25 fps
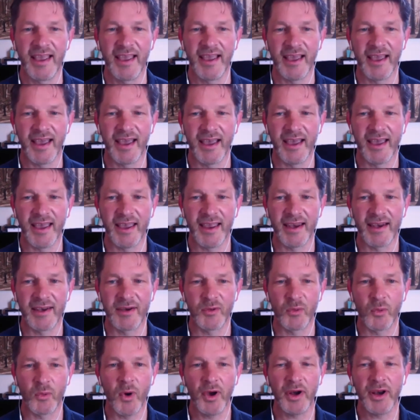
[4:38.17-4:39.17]
And
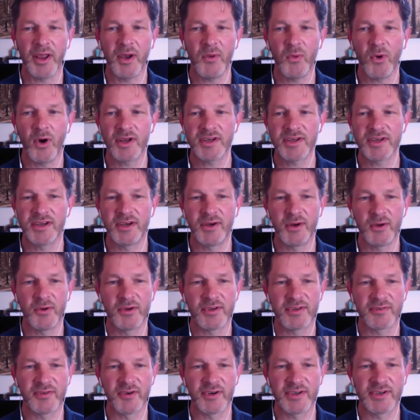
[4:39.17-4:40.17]
what I want you to do is
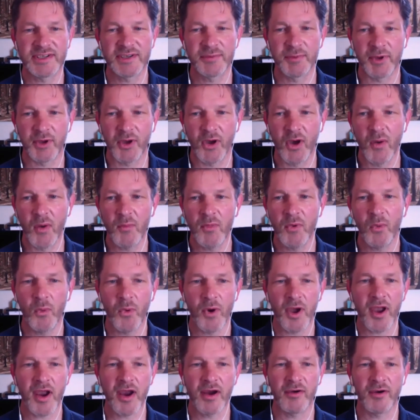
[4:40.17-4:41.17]
first to become
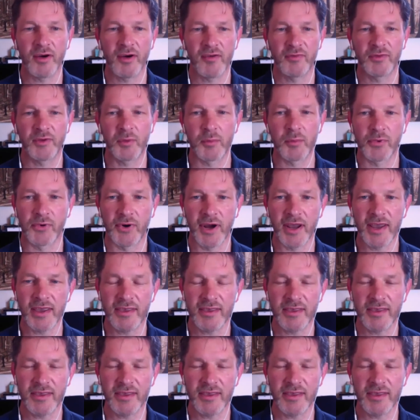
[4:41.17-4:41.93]
aware of the breath